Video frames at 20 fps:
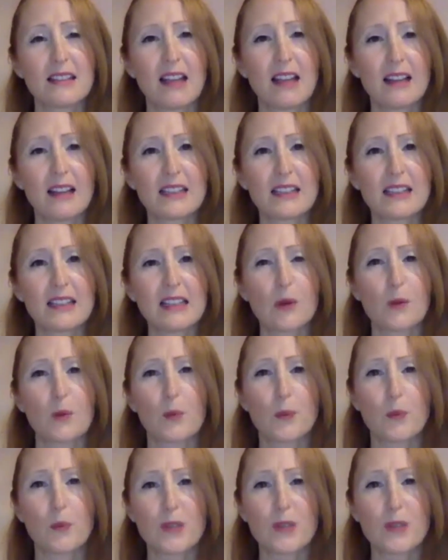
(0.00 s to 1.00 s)
you know,
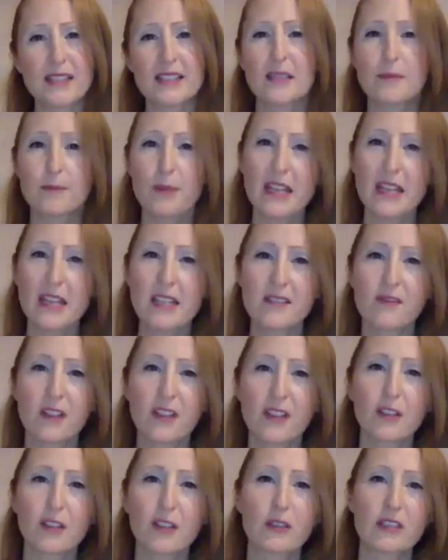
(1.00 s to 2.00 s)
was a space
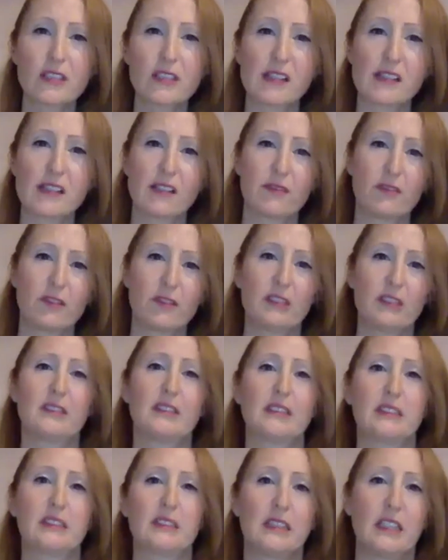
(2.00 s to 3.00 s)
filler, or does it
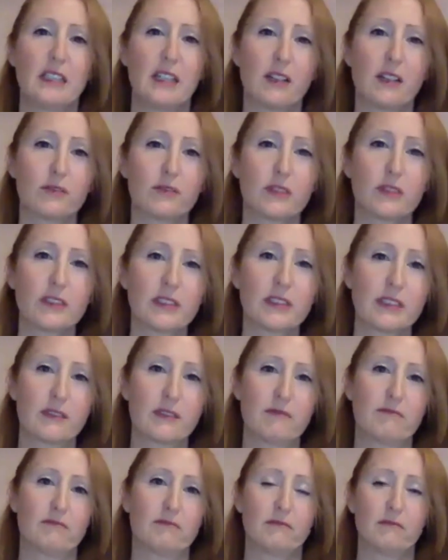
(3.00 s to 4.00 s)
really, you know, really
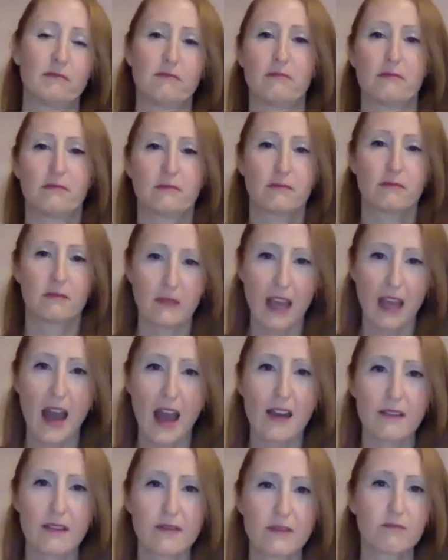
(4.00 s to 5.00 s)

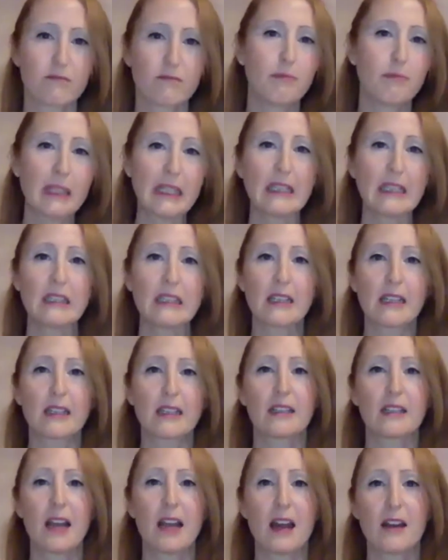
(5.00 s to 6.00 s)
have meaning
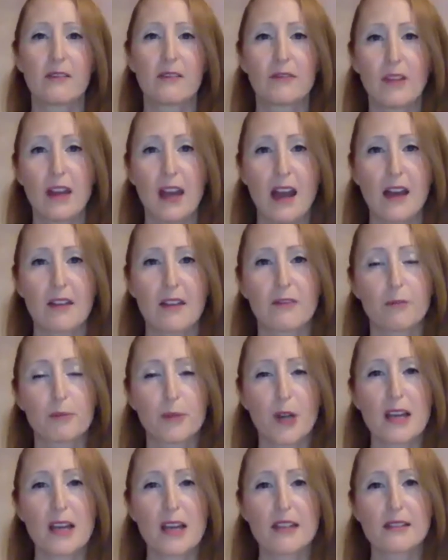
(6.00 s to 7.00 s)
and have
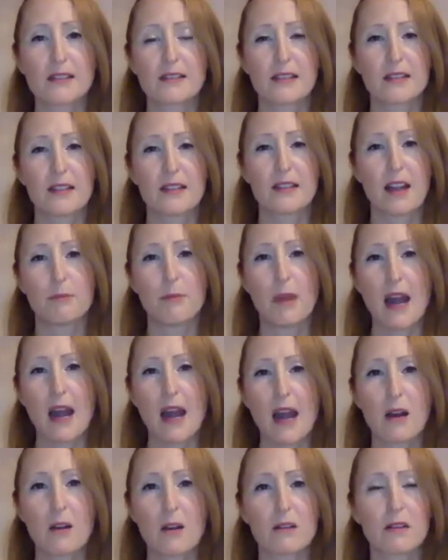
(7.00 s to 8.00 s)
presence and have
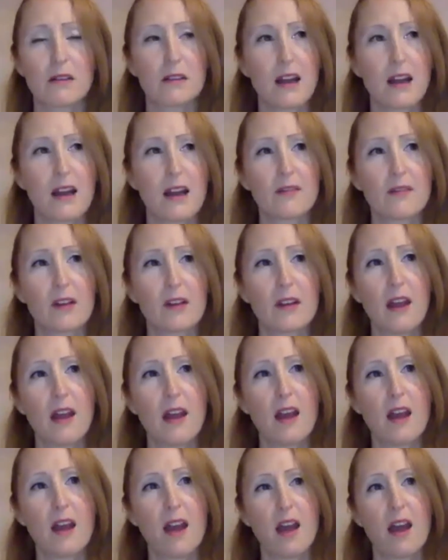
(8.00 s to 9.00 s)
power and
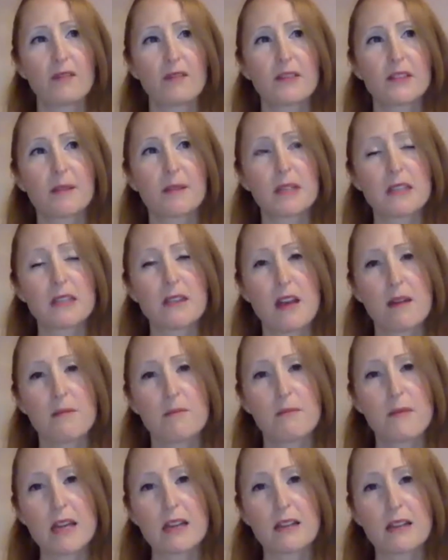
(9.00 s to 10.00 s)
have something that
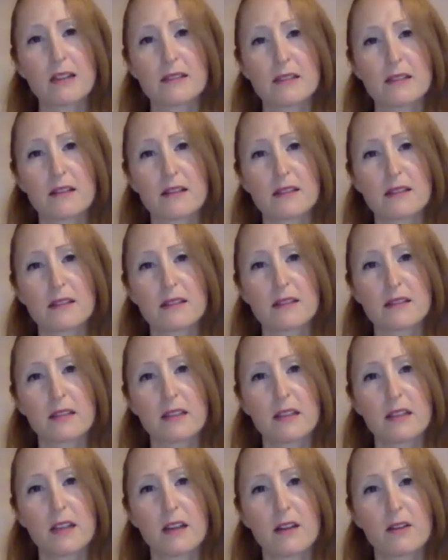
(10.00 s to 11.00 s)
makes us,
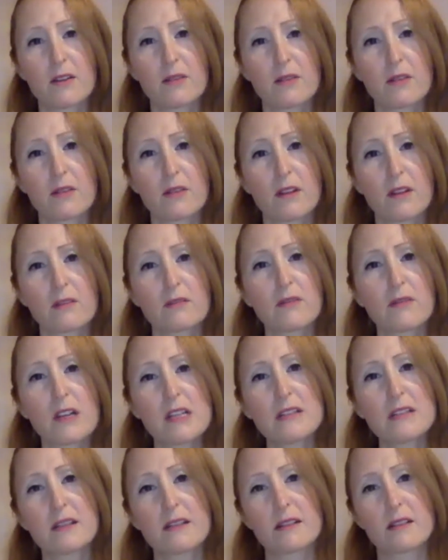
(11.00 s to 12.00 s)
you know,
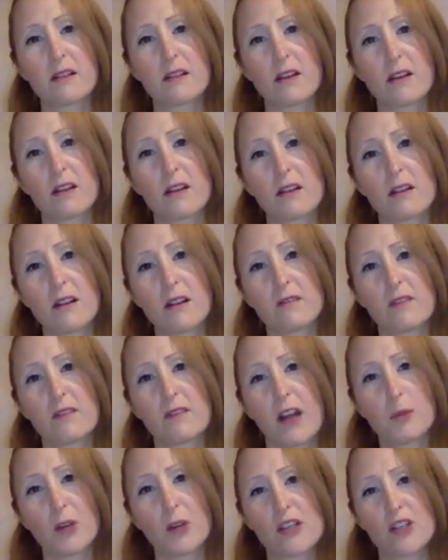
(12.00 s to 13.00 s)
raises our
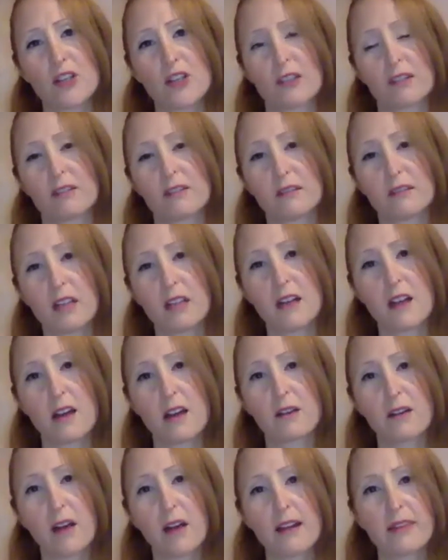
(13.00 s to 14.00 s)
vibration? You
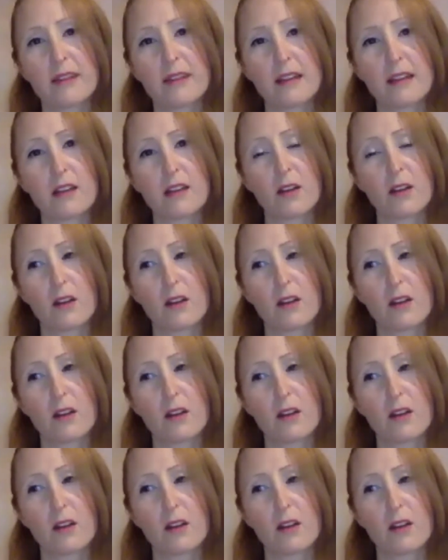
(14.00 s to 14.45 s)
know, I think